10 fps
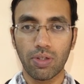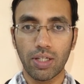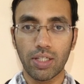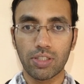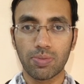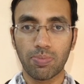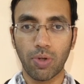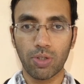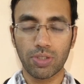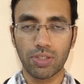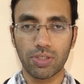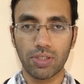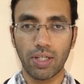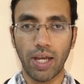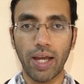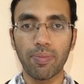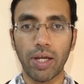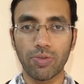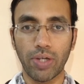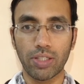is processed and
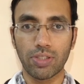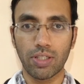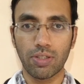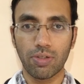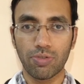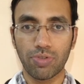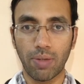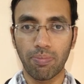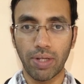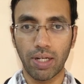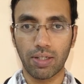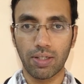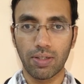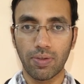manufactured from milk.